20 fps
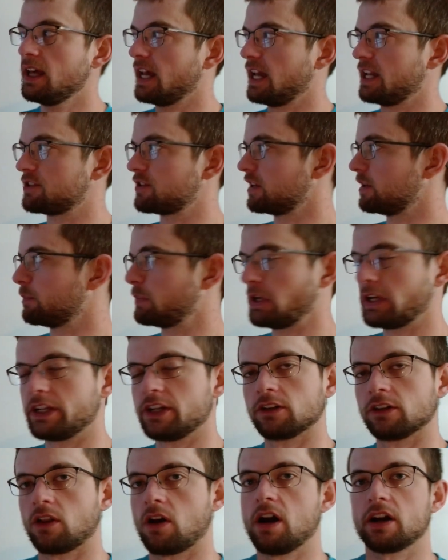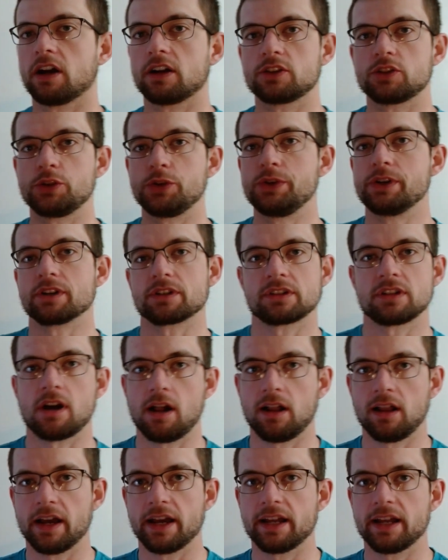It's going to bring your log to your
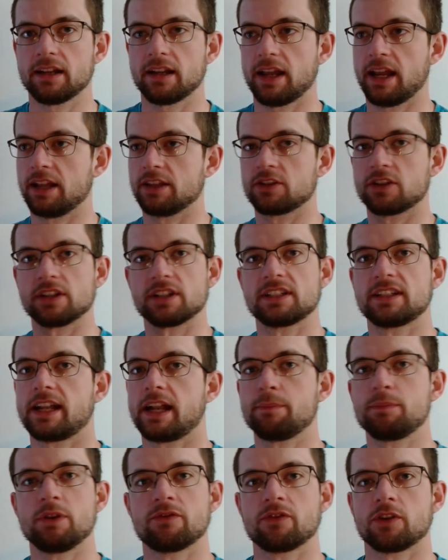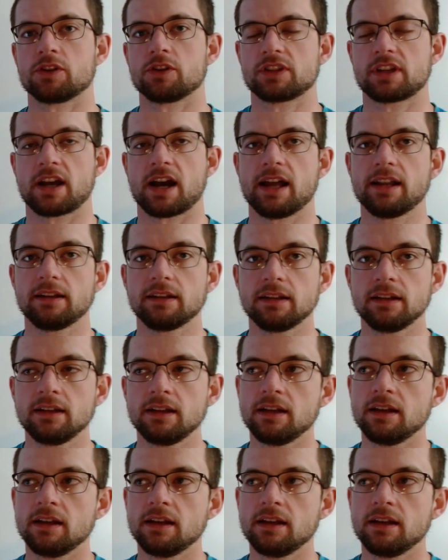saw line and it's going to set up your first cut.